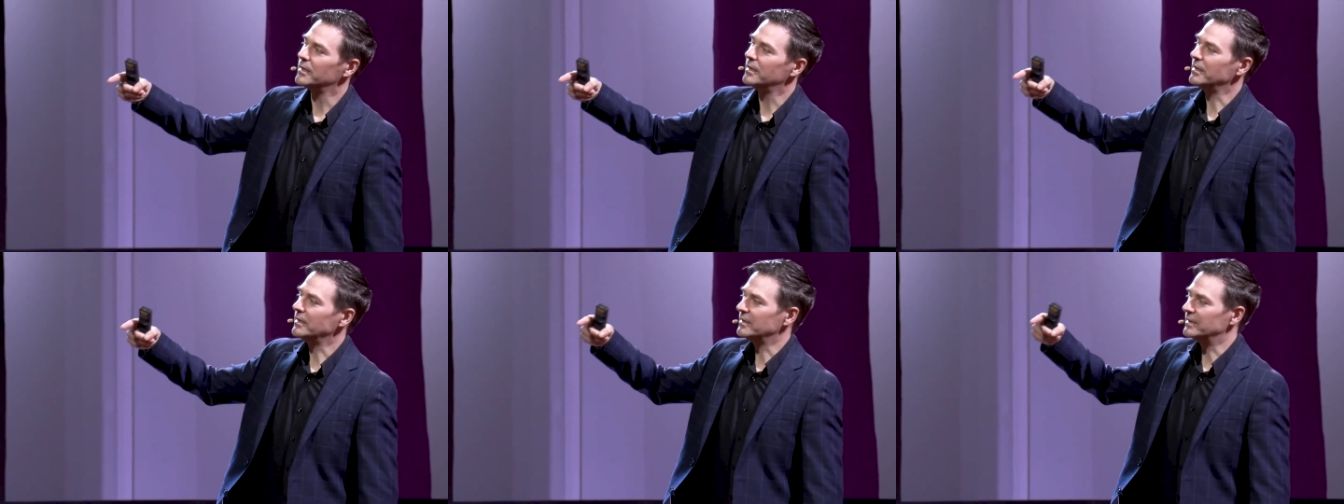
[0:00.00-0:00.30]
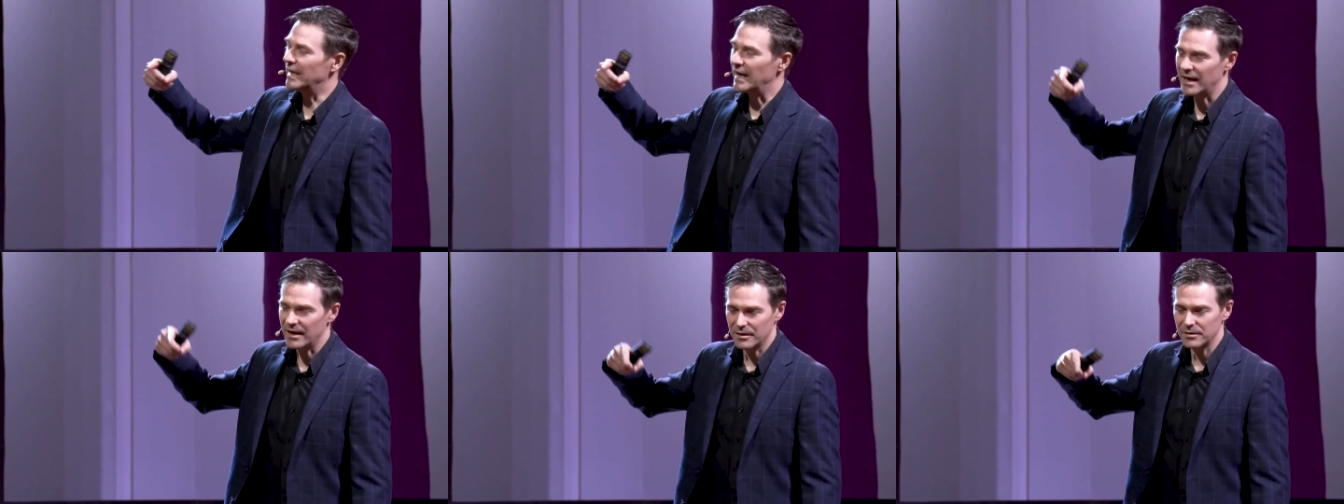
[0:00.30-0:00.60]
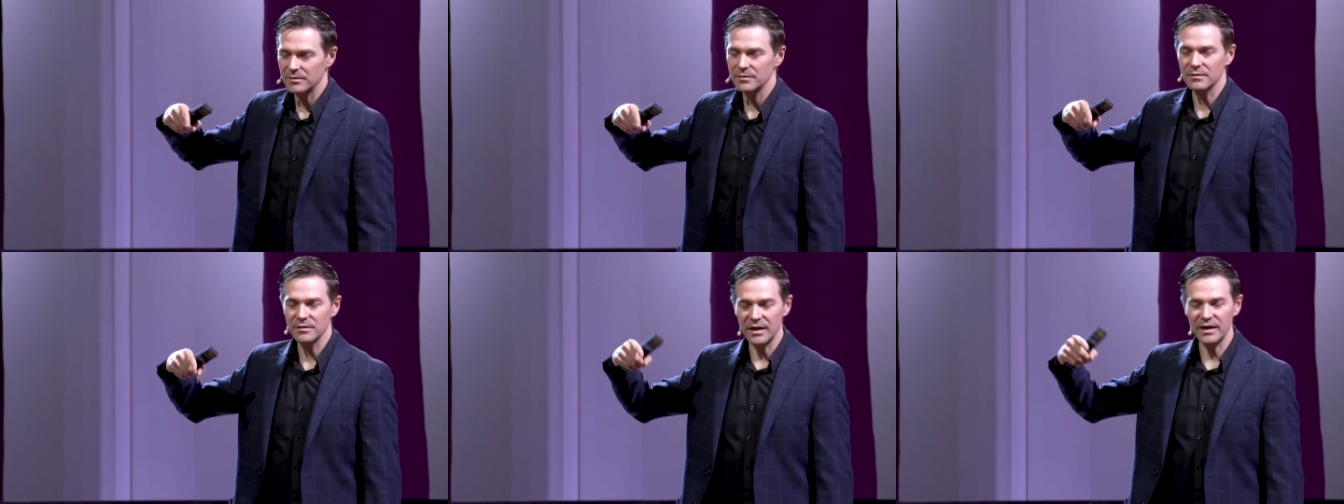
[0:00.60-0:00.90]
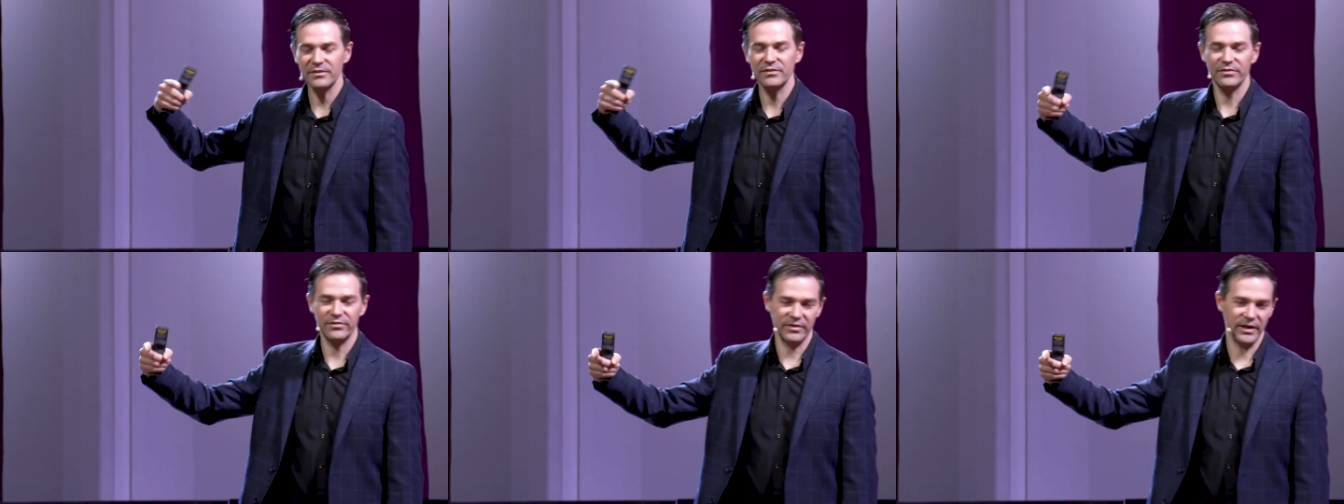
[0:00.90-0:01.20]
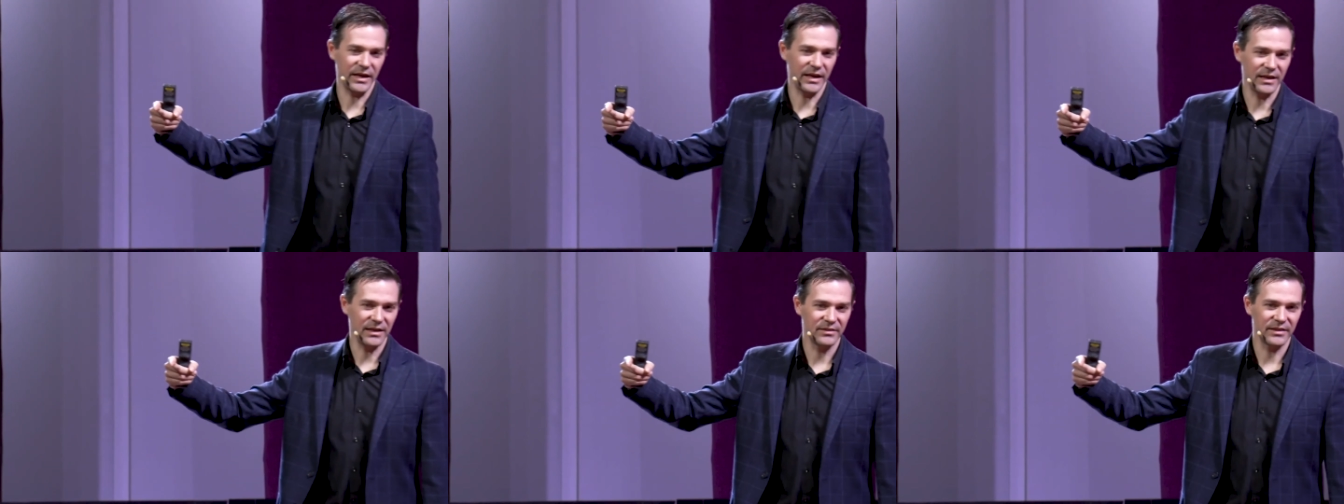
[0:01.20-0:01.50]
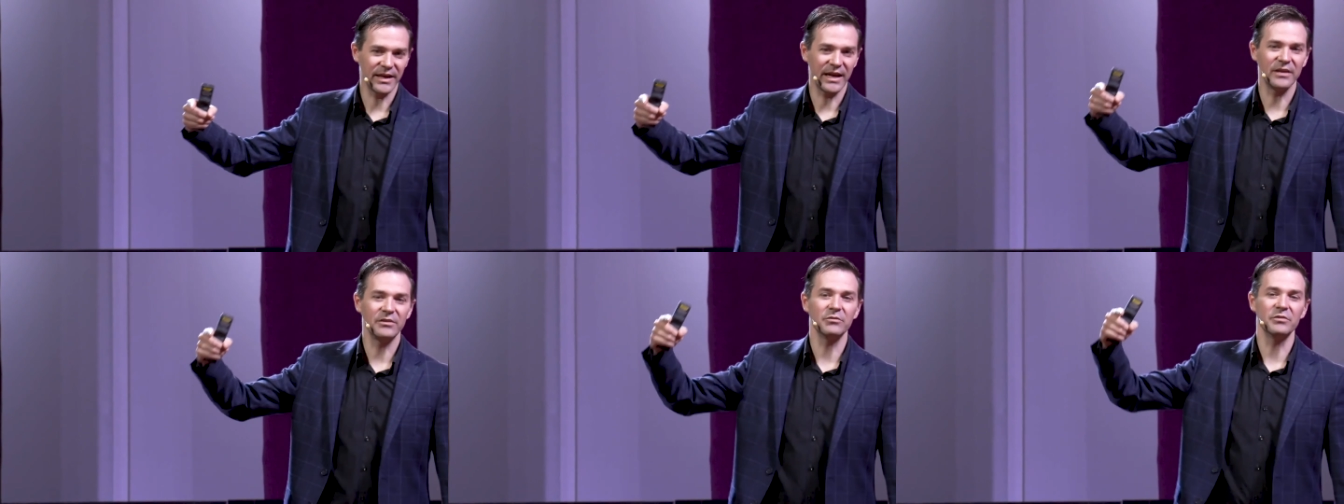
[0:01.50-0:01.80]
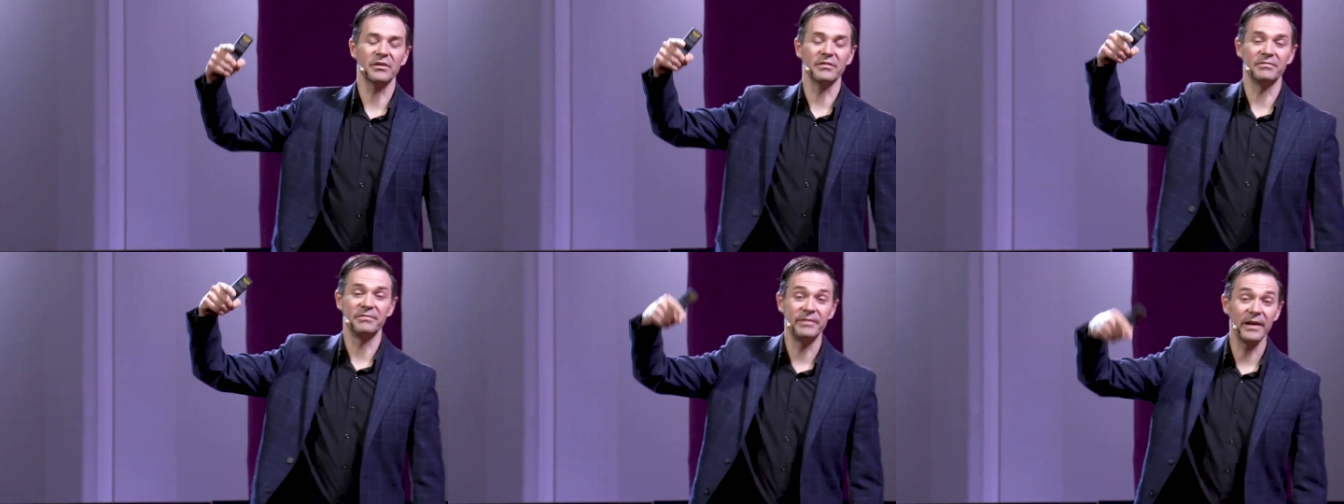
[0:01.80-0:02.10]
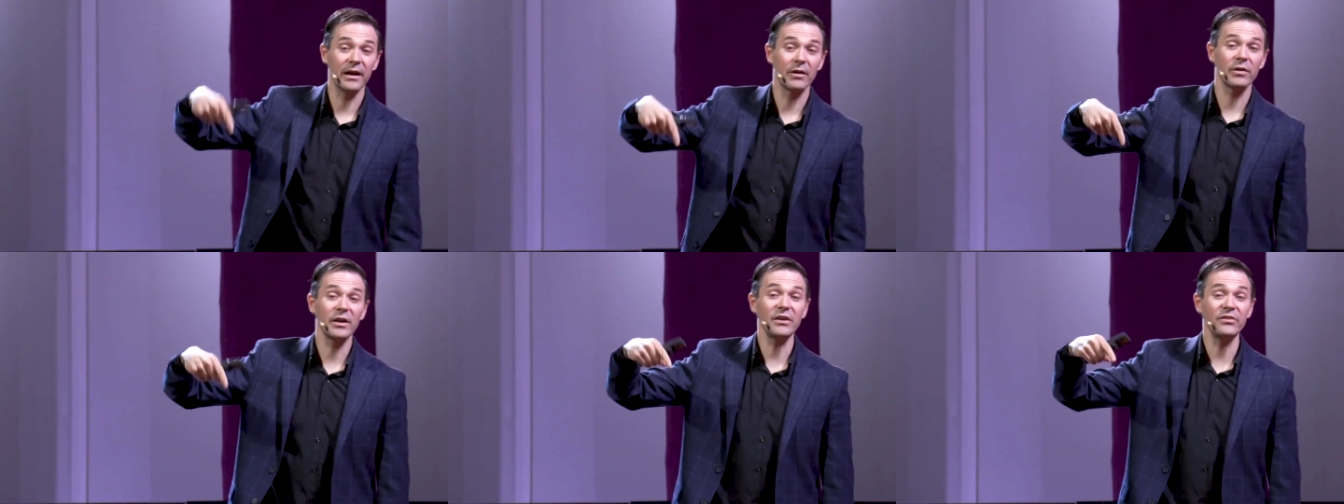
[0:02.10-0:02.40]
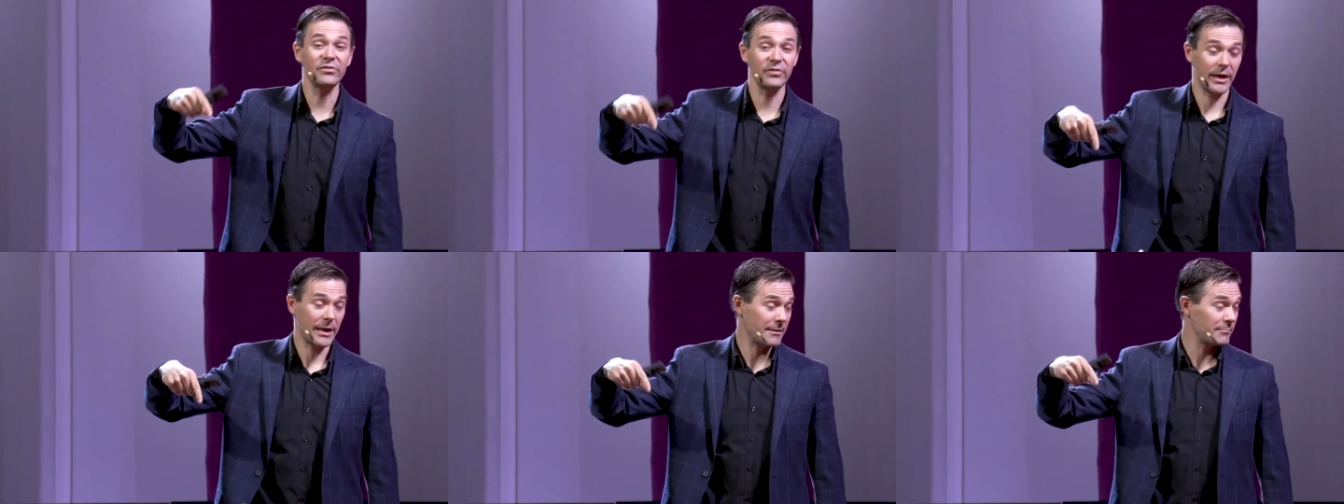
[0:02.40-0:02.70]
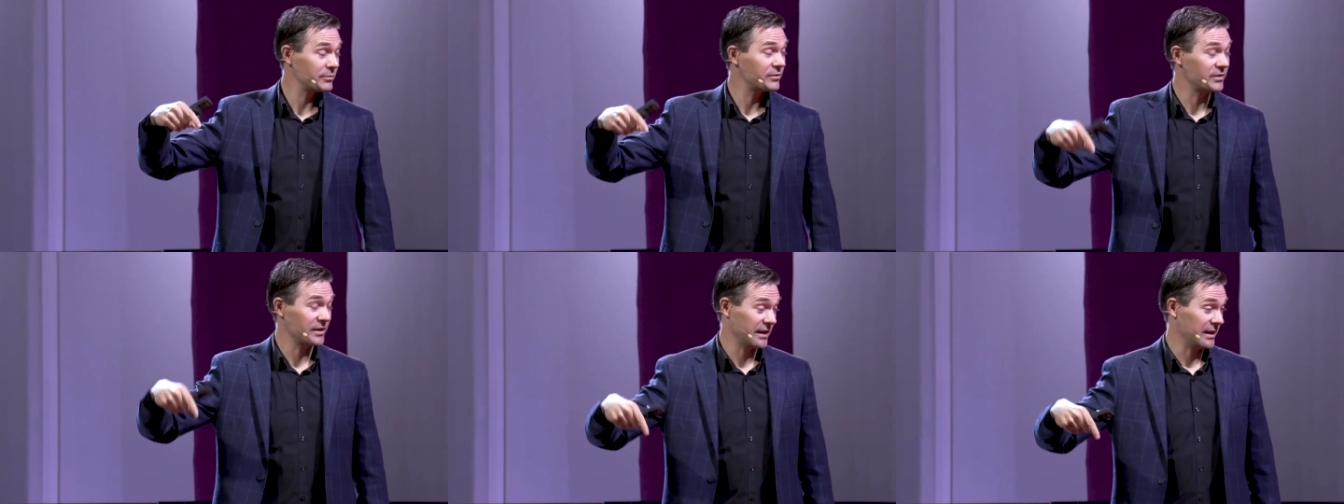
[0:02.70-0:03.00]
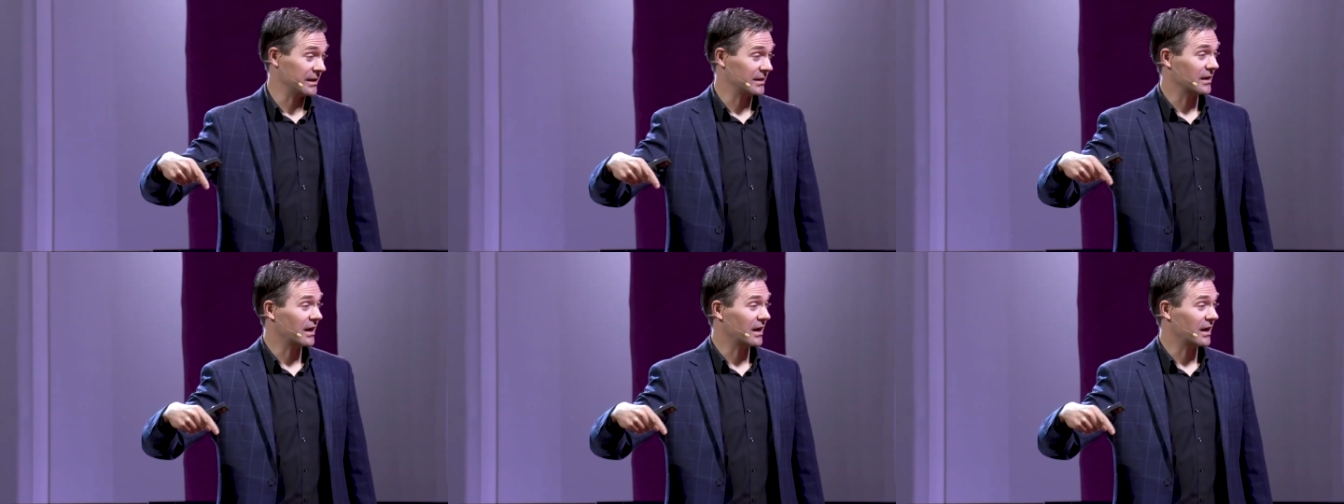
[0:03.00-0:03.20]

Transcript: Now, let's say that I do the very same thing.